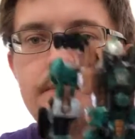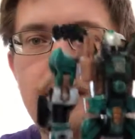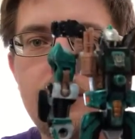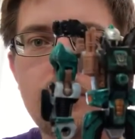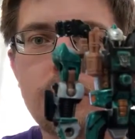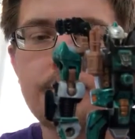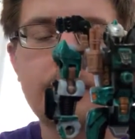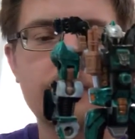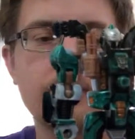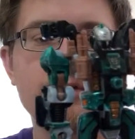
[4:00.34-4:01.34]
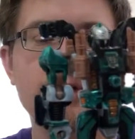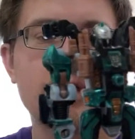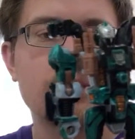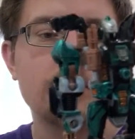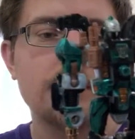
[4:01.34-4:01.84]
Power Core Combiners
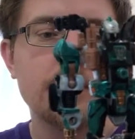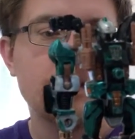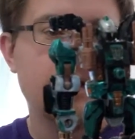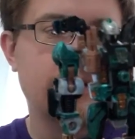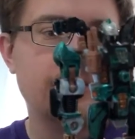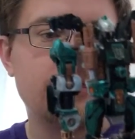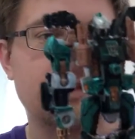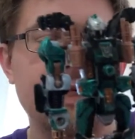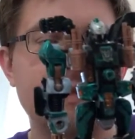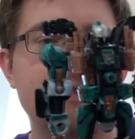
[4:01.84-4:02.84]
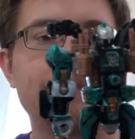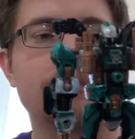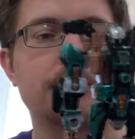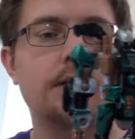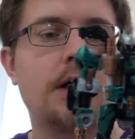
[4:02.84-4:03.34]
Undertow. He's just
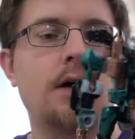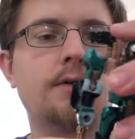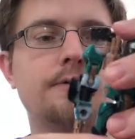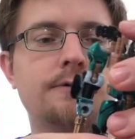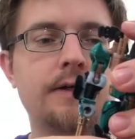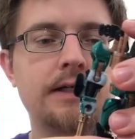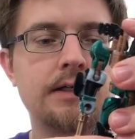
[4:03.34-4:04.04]
exemplary of,